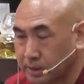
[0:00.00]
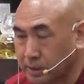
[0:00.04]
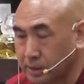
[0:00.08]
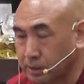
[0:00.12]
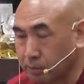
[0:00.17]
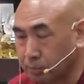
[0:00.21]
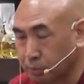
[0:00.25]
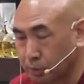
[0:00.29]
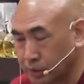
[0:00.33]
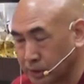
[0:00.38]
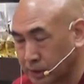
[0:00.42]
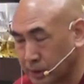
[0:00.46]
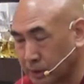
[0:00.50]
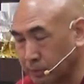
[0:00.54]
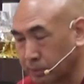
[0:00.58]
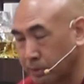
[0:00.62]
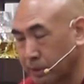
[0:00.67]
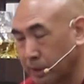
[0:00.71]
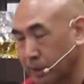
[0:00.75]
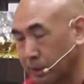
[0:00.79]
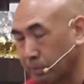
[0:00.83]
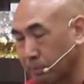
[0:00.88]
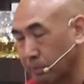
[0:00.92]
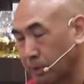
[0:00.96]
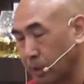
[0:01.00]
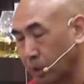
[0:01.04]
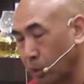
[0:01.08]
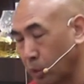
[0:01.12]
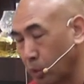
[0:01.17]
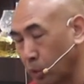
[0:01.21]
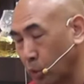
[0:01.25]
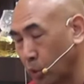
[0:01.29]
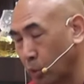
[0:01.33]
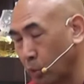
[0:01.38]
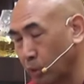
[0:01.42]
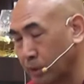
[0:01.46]
The positive karma
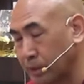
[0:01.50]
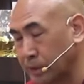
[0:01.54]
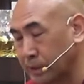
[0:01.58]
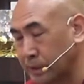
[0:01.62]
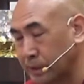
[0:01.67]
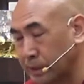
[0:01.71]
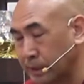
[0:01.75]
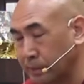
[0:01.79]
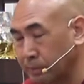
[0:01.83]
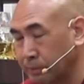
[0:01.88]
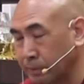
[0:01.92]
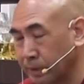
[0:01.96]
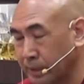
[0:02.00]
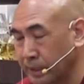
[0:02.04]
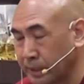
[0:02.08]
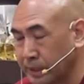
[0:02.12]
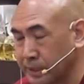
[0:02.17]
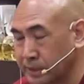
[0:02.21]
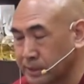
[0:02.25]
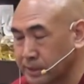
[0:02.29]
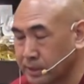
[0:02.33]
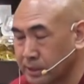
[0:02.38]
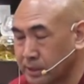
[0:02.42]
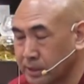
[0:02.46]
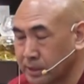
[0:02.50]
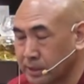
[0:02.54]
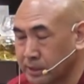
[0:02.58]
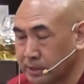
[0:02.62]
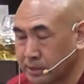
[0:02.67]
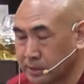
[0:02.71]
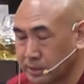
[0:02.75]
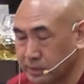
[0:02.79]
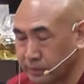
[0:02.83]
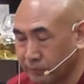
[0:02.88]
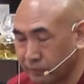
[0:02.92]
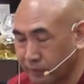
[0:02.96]
always give rise
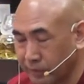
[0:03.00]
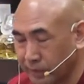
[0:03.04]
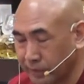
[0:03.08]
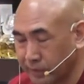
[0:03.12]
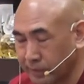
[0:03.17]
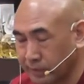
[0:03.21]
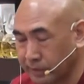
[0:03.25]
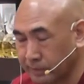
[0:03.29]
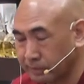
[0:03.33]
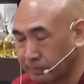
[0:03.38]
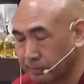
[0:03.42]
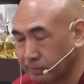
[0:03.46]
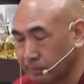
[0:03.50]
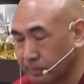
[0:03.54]
suffering,